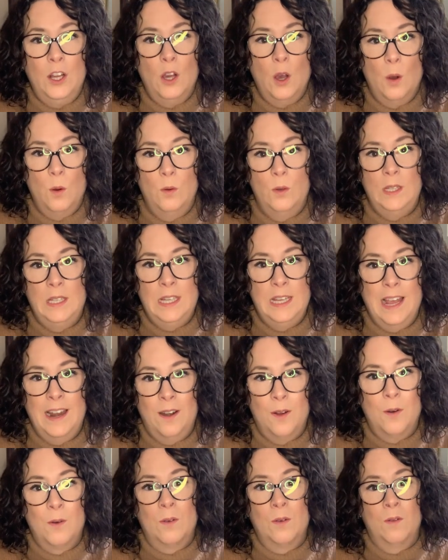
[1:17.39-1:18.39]
cozy at
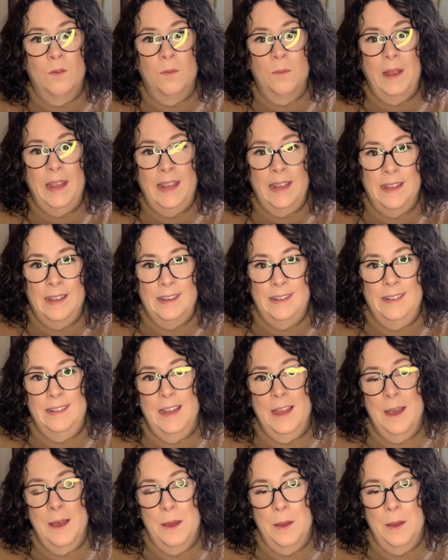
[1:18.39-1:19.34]
home and